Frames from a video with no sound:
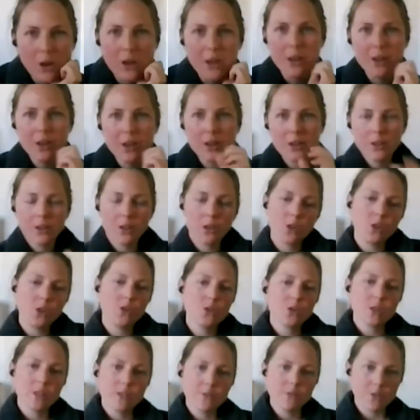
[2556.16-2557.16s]
a
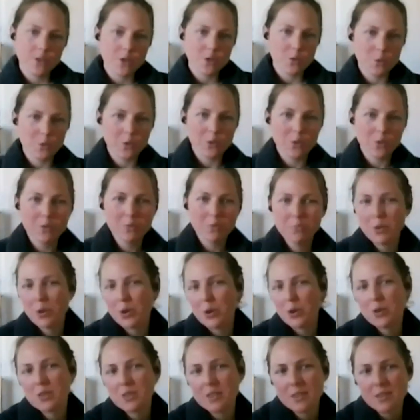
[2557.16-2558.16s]
hugely visual
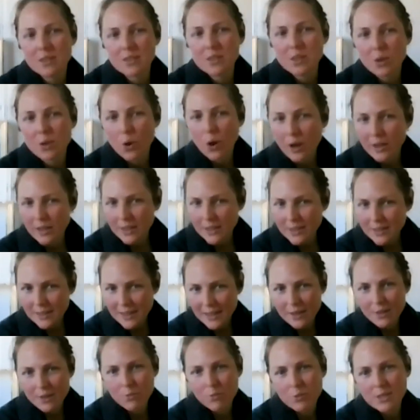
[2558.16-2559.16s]
person, so I didn't
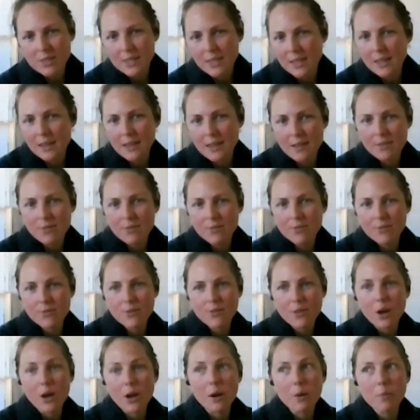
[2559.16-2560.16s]
receive.
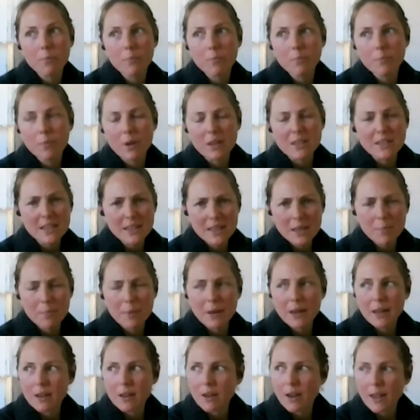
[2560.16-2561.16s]
I take that
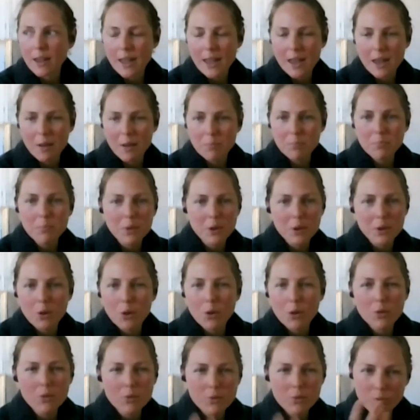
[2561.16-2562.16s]
back. I am, but
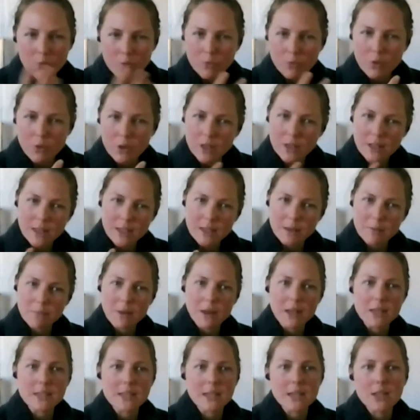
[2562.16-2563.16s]
not really in
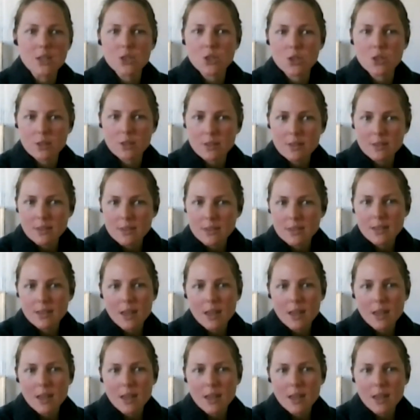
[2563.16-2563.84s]
meditations.